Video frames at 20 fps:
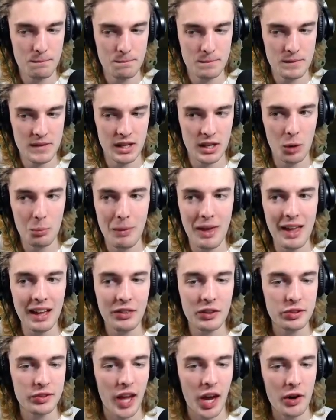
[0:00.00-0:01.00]
You know, make
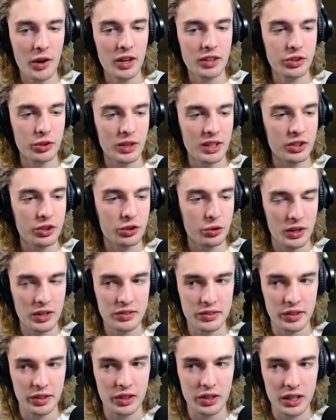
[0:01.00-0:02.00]
this character
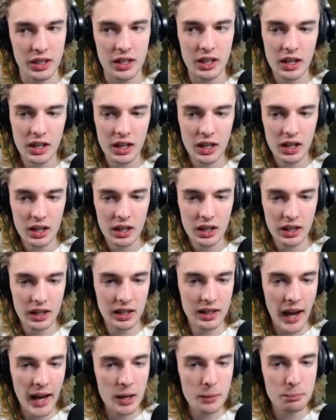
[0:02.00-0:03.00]
intrinsically
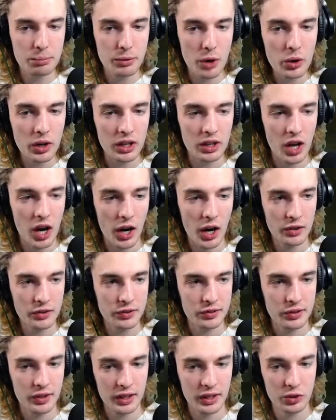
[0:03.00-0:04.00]
gain Broken
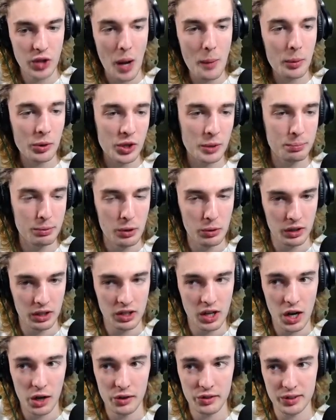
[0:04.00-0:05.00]
Hearts, like double the Broken
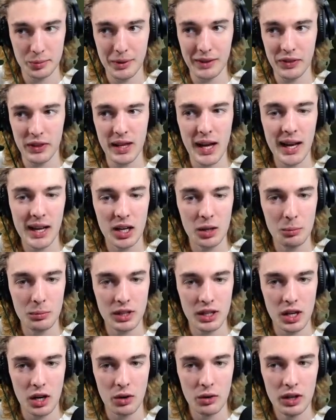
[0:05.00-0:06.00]
Hearts, to make the item,
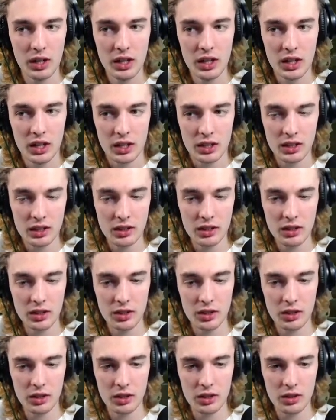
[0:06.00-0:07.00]
you know,
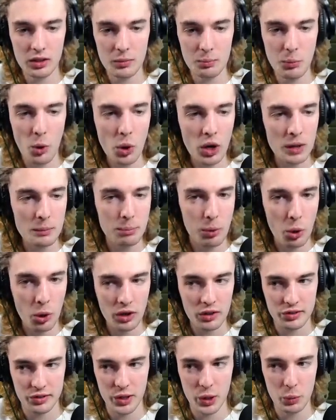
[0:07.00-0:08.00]
more
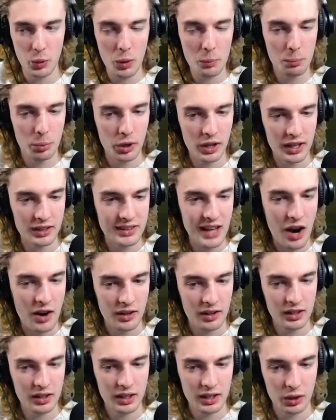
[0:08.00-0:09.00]
important so you won't put it
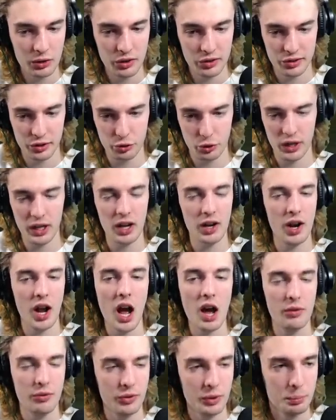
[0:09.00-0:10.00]
down, you know, just to trade it
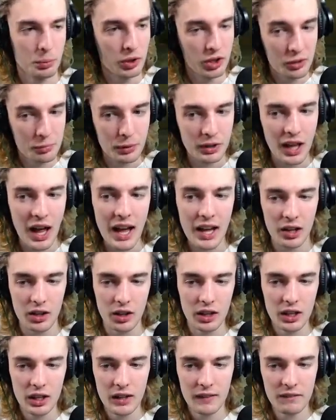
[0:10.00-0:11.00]
off for Book of Belial.
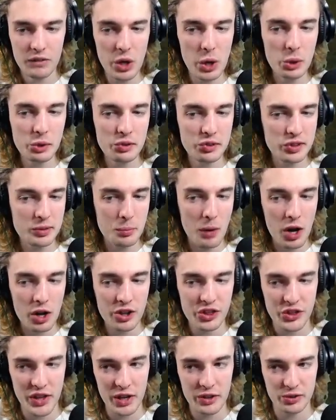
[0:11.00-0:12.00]
Those small
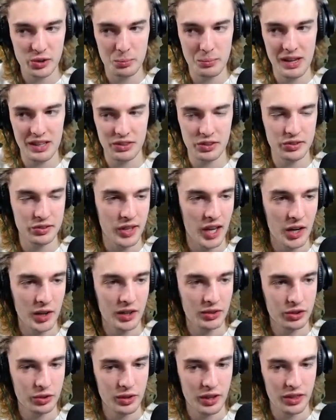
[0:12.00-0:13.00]
things would make this
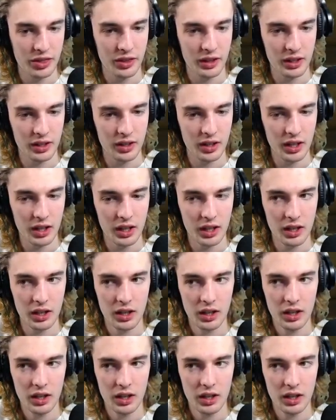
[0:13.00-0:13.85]
character, I think, a